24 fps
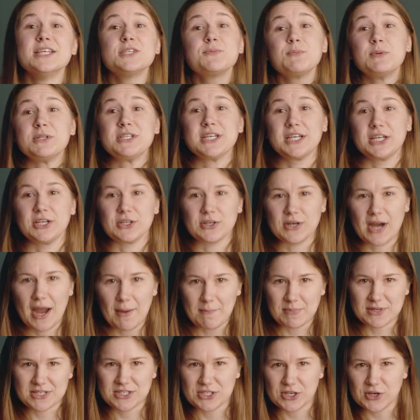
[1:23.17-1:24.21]
this particular
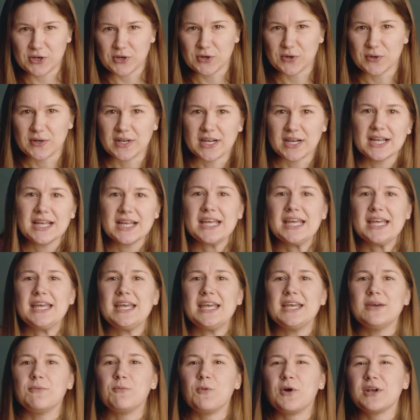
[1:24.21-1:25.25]
episode,
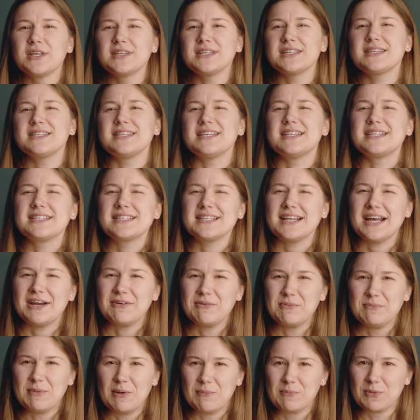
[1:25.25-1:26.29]
one of the things that I
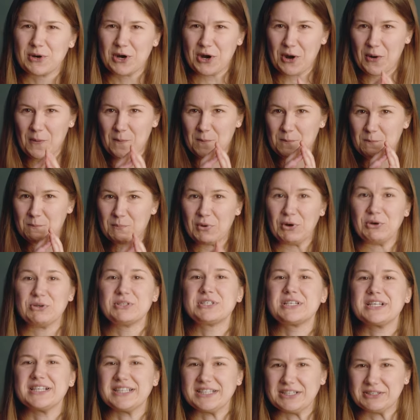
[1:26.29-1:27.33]
remember
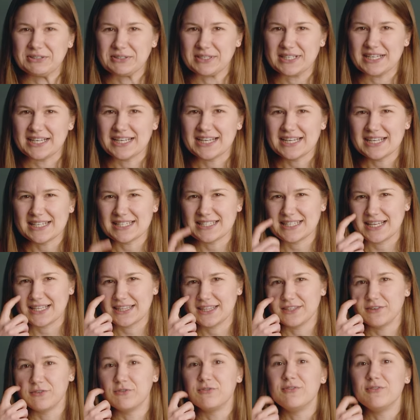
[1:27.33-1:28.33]
most clearly is that the